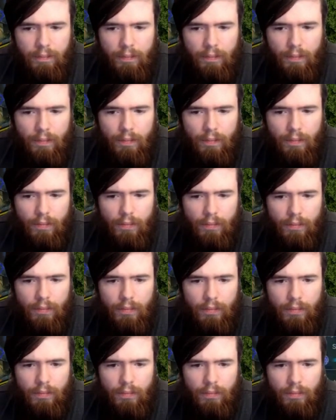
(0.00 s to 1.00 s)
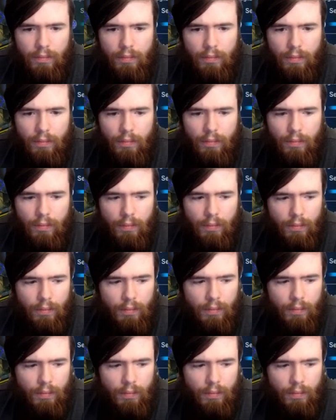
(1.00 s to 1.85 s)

Nothing is said.